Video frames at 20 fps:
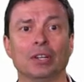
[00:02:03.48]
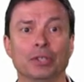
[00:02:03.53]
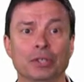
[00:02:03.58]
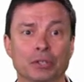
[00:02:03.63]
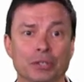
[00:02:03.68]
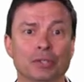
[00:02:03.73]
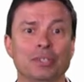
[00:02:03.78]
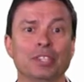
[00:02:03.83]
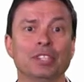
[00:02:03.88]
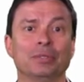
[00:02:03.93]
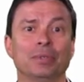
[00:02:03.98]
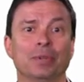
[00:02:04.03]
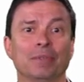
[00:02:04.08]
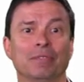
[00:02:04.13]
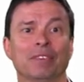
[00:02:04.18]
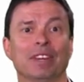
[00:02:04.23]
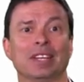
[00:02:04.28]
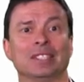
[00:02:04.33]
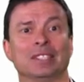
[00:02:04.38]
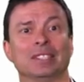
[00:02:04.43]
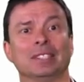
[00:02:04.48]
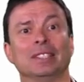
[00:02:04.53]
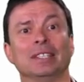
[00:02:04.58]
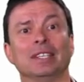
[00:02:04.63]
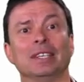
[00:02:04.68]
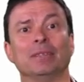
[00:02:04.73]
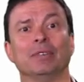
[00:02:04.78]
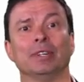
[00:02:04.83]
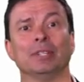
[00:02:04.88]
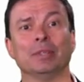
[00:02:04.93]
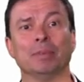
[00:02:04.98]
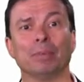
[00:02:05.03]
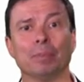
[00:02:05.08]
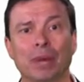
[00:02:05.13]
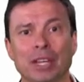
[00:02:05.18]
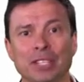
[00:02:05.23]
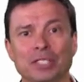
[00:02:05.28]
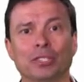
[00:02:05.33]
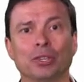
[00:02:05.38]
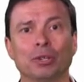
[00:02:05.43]
you do need to invest in delivering the
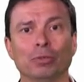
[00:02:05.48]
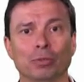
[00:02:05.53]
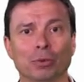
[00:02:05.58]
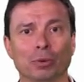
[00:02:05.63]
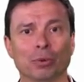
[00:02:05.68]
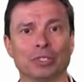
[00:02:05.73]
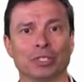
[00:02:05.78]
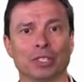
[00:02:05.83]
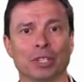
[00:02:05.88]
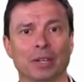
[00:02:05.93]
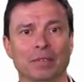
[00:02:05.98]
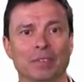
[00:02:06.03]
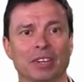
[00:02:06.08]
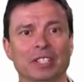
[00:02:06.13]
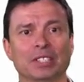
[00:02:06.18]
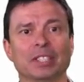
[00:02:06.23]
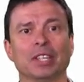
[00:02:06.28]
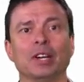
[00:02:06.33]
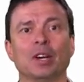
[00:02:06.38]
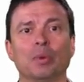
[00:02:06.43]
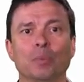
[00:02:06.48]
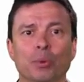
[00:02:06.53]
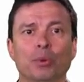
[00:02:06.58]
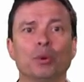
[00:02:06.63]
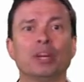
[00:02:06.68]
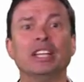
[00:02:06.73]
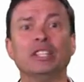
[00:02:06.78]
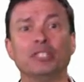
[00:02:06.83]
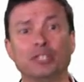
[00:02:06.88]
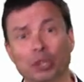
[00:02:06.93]
best overall service pre,